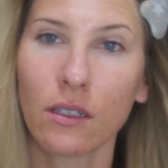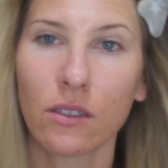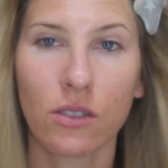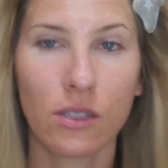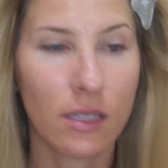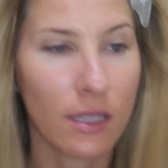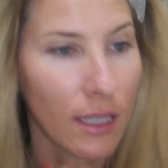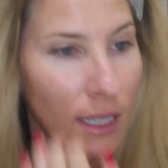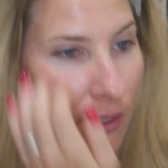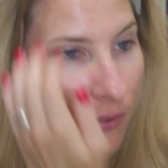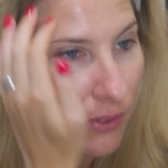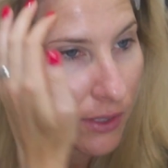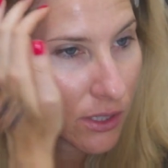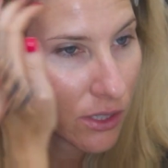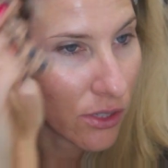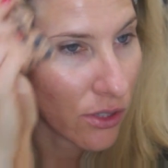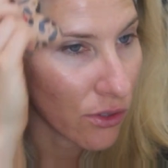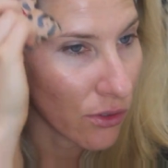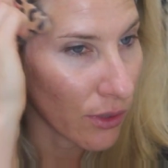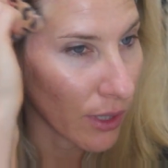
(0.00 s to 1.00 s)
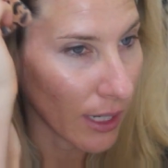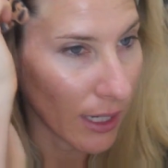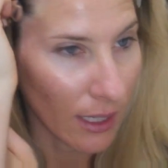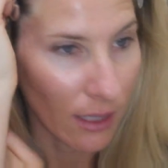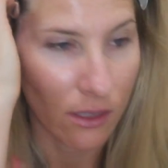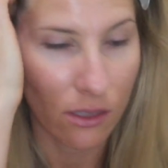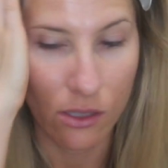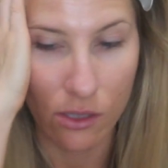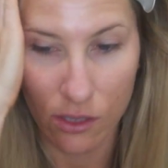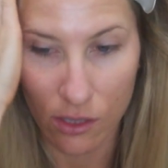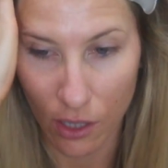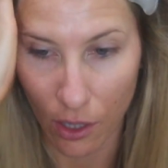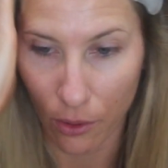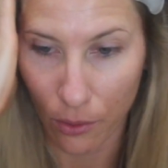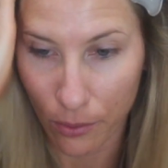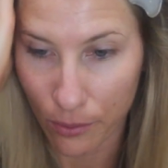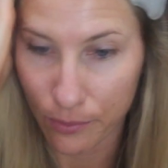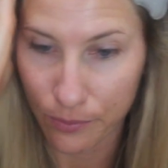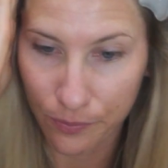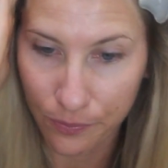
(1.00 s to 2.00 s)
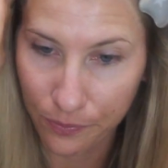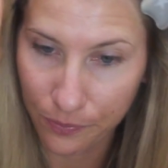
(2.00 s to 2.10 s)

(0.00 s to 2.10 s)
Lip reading: just leave it straight. So,